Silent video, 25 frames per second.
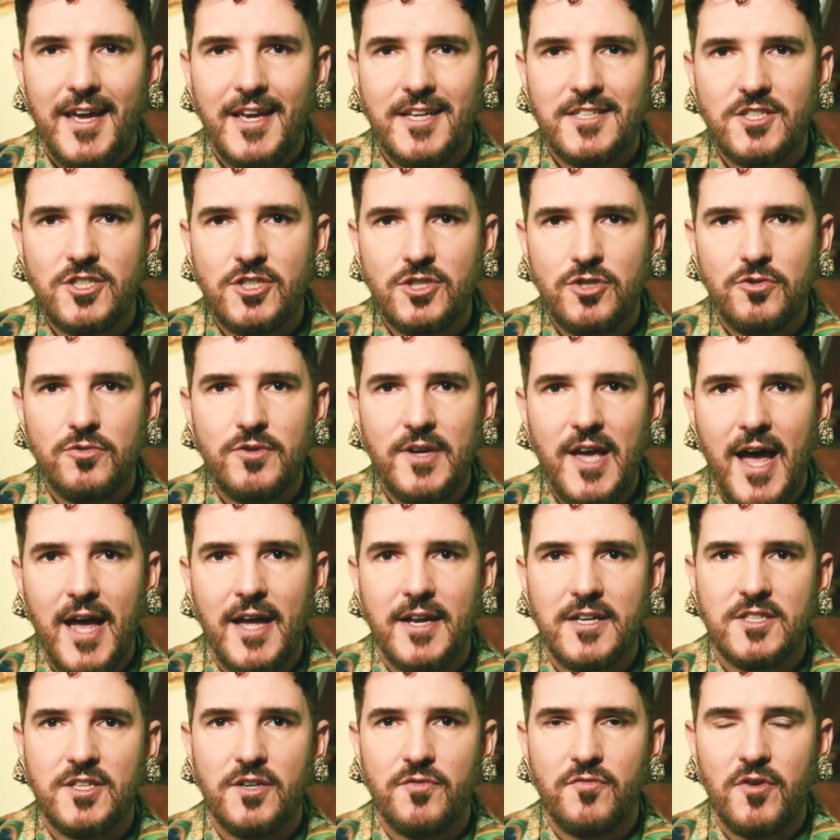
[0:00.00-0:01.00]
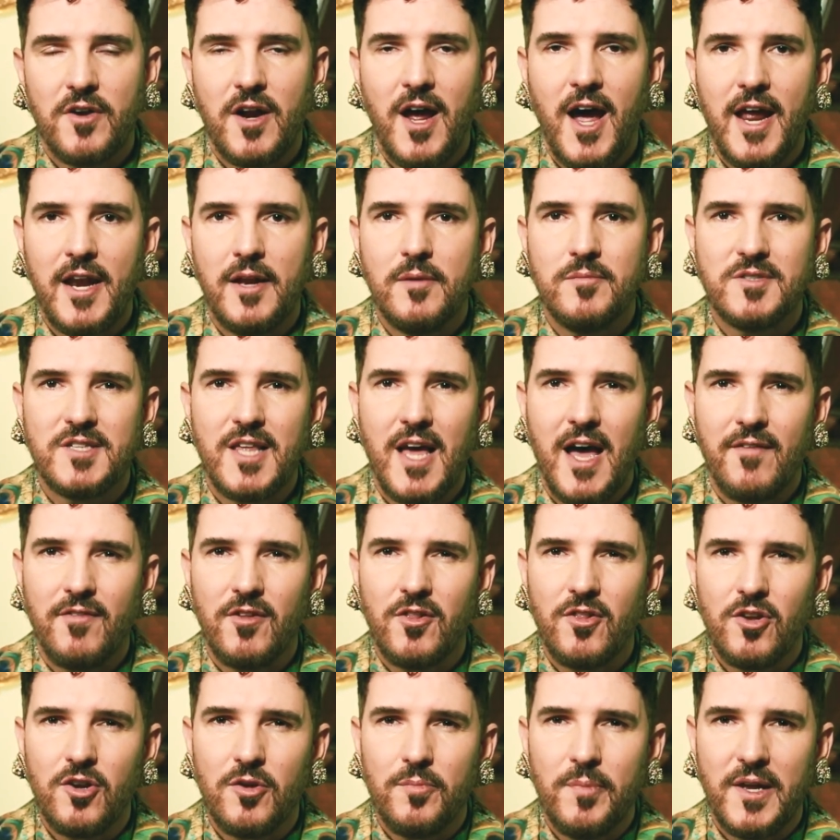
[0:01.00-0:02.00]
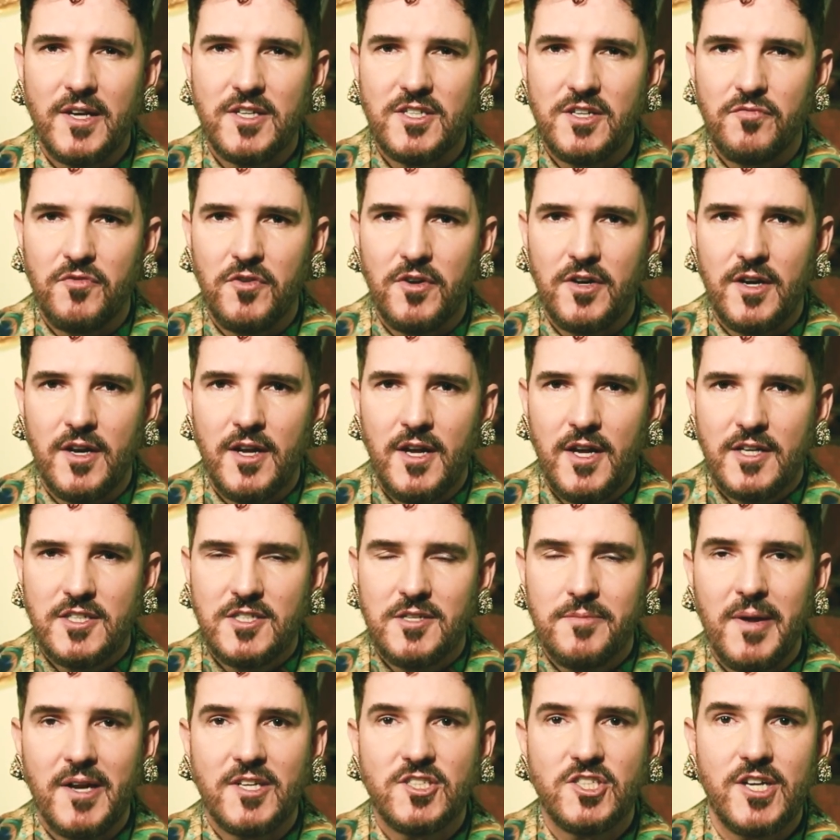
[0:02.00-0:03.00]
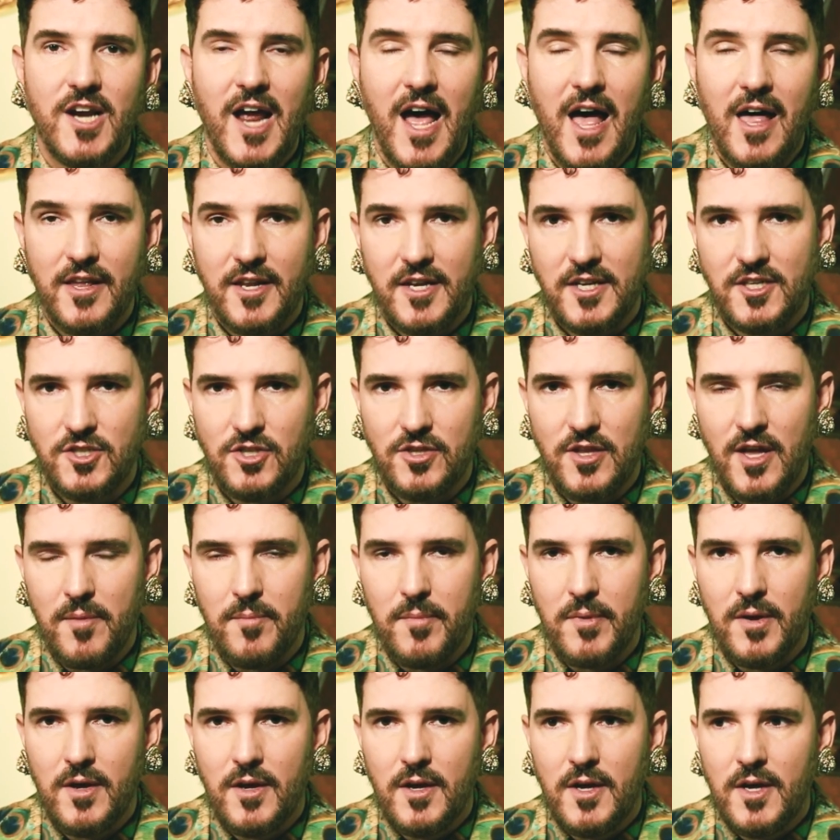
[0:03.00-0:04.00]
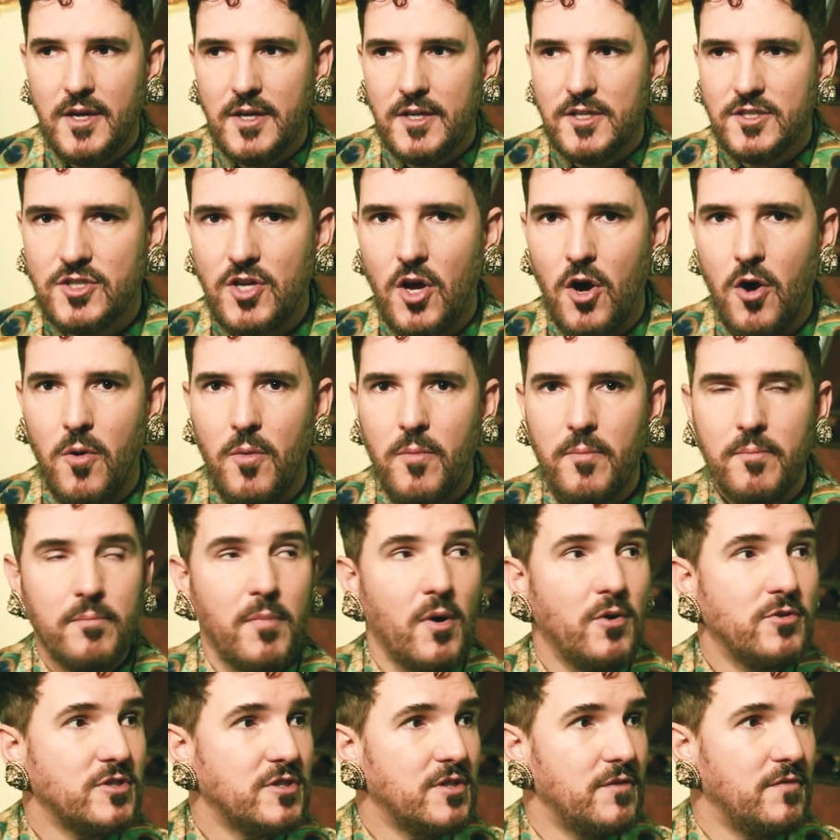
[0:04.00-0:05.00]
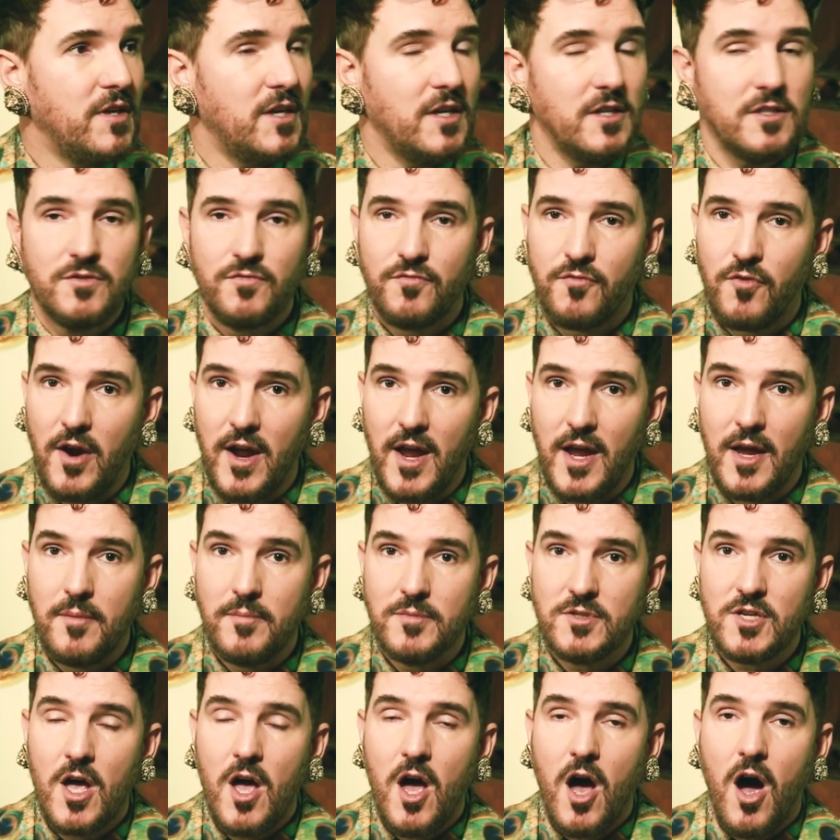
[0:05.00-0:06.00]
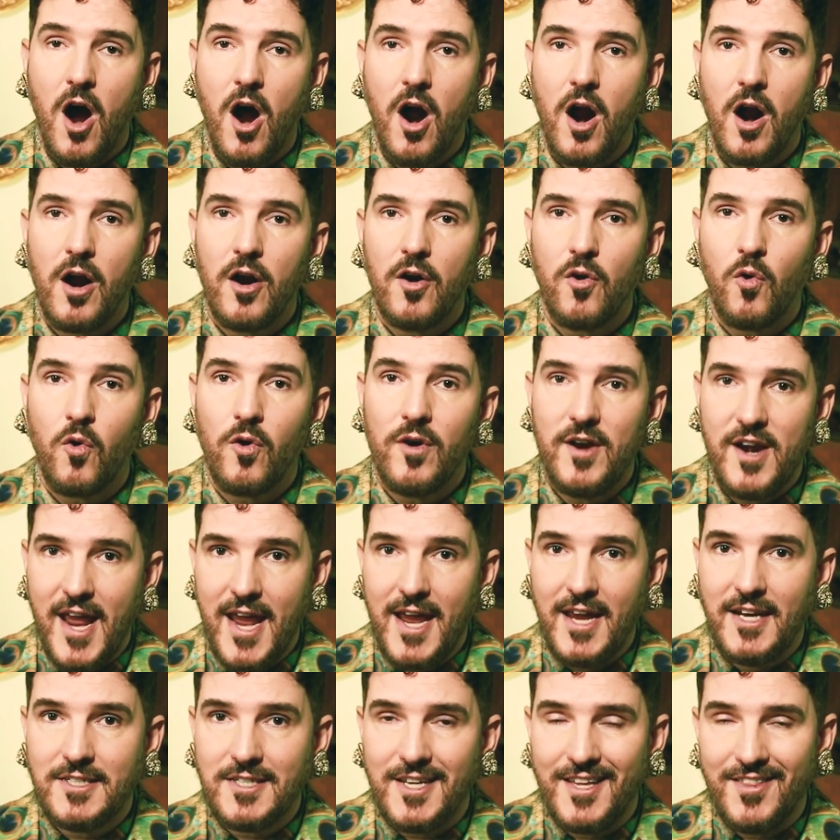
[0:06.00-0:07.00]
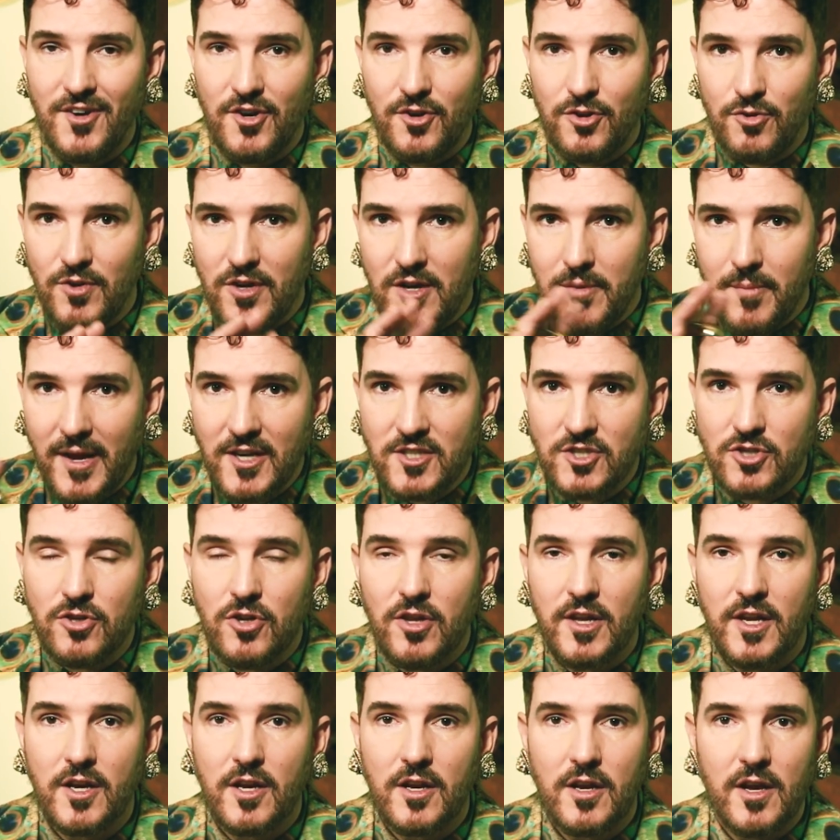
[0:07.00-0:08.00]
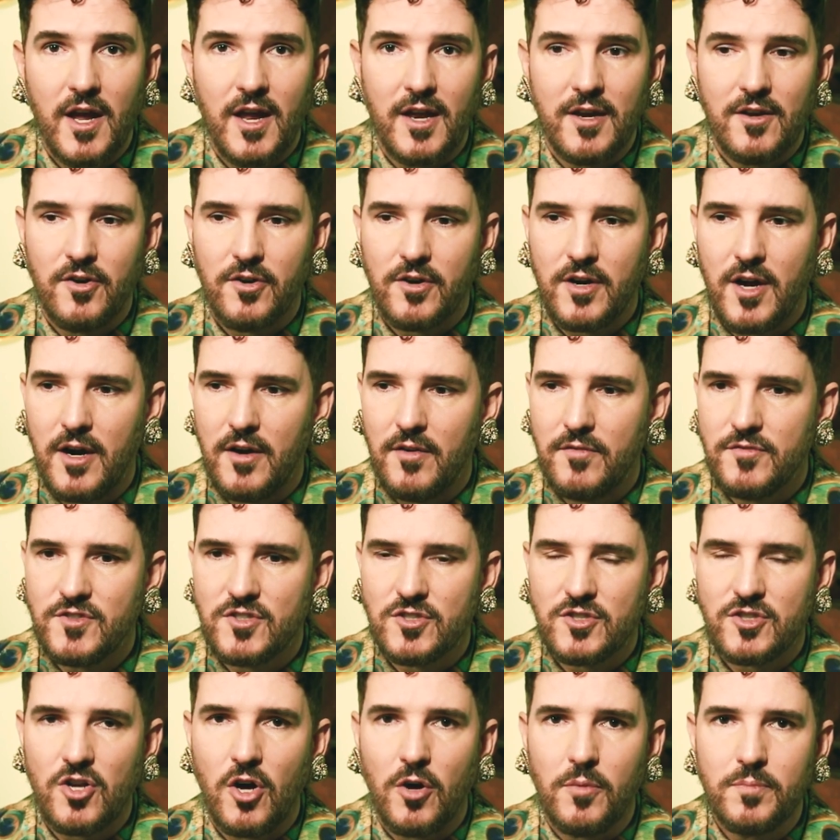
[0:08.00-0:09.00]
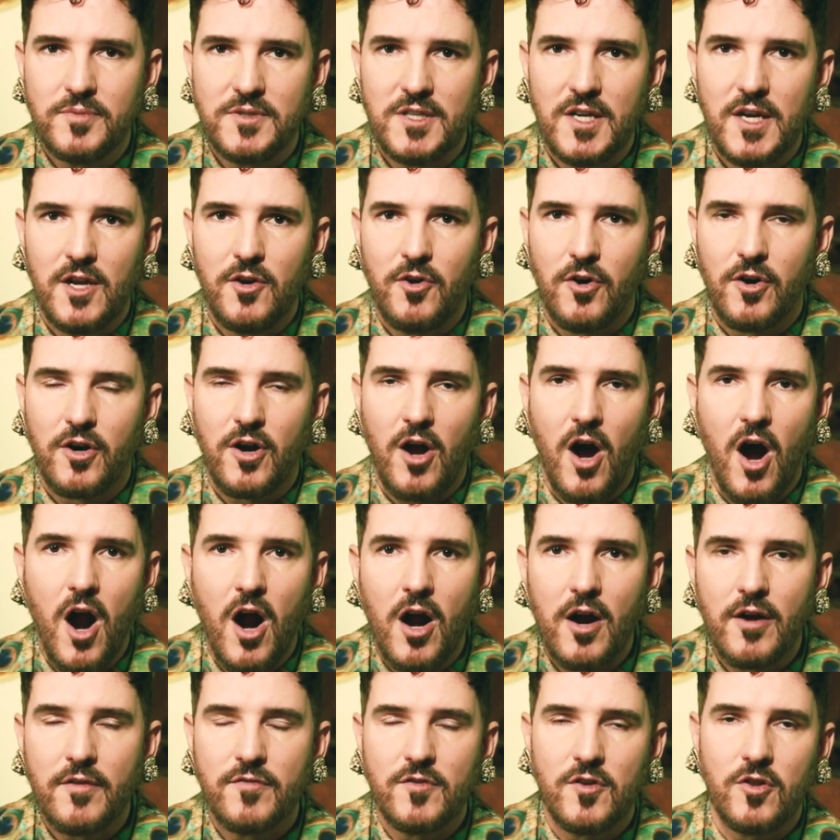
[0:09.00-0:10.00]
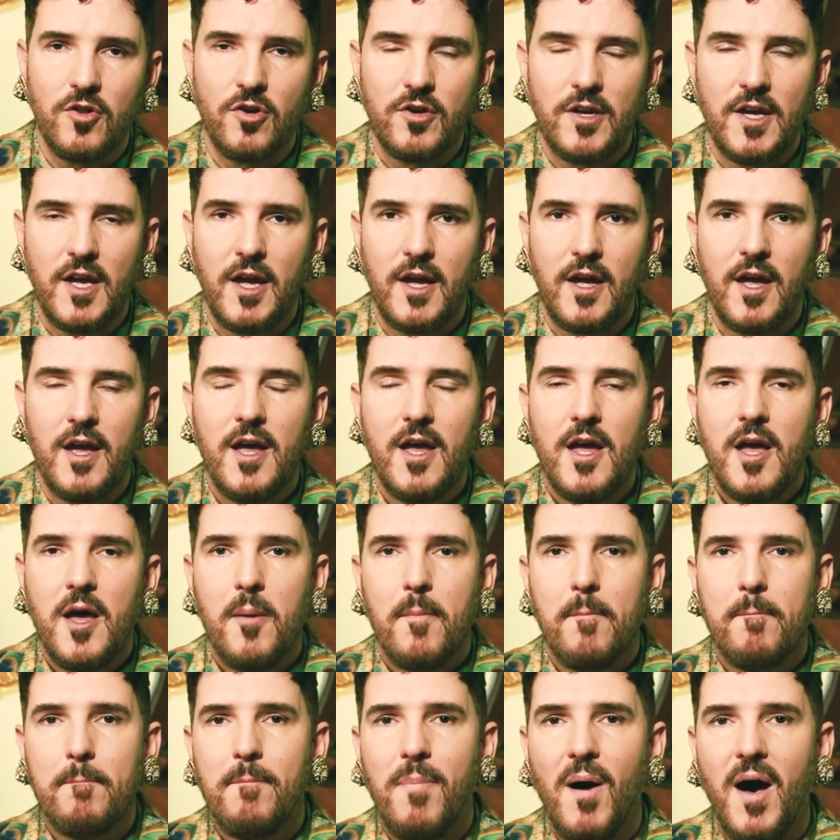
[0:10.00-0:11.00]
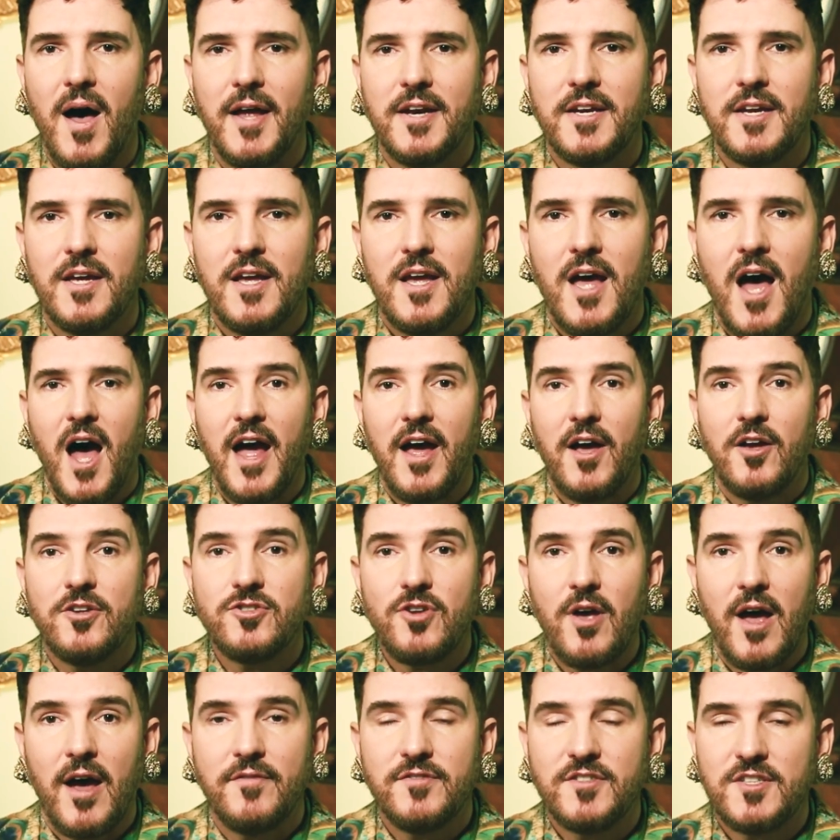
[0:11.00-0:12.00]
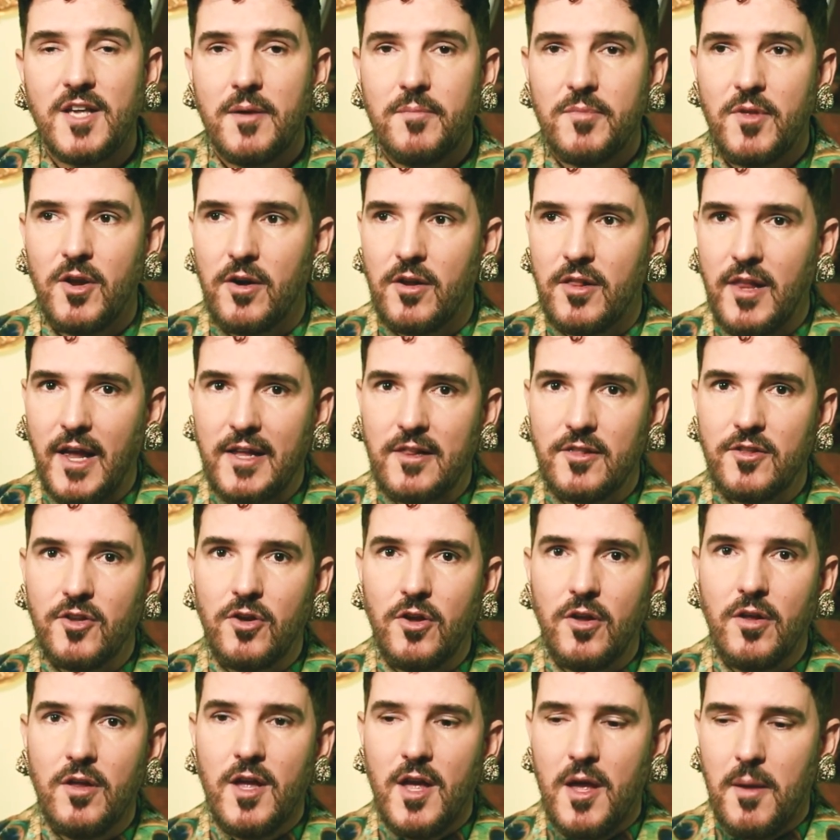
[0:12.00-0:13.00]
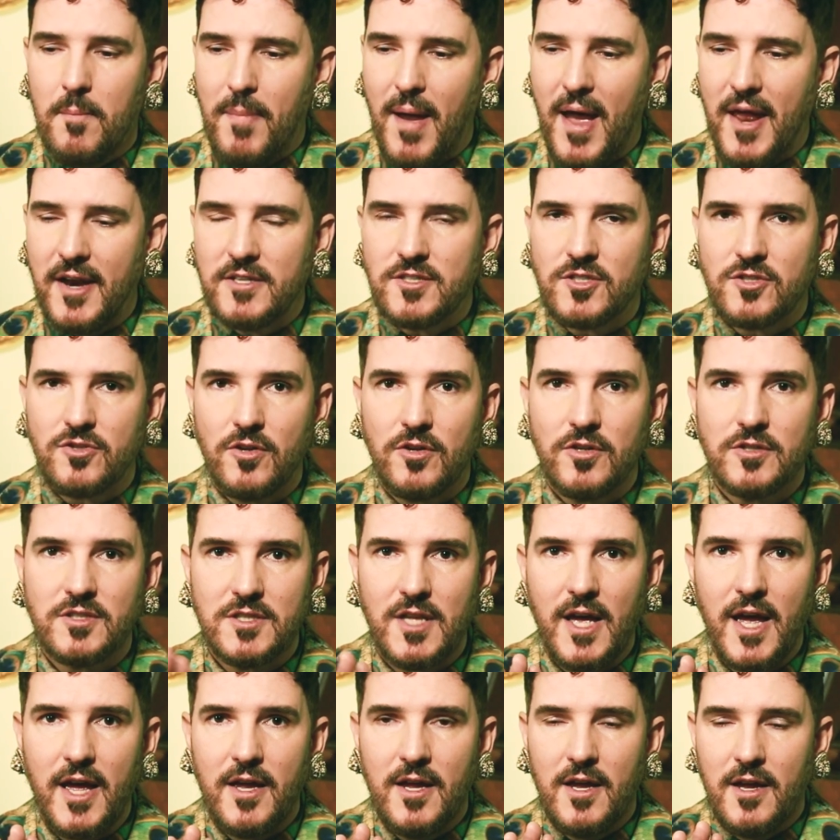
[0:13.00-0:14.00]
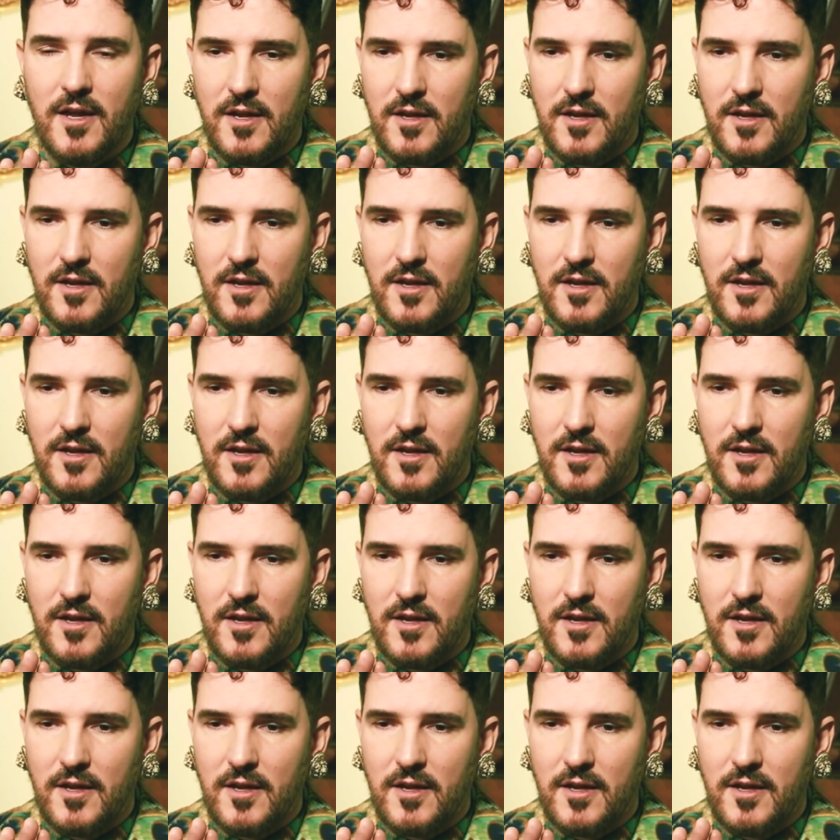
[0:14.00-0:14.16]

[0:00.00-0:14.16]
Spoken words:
is to get different items that have a little bit different dimensionality to them. So most of these frames are ornate and they're three-dimensional and they're kind of sculpted or carved looking, but I also have some that are like little pedestals that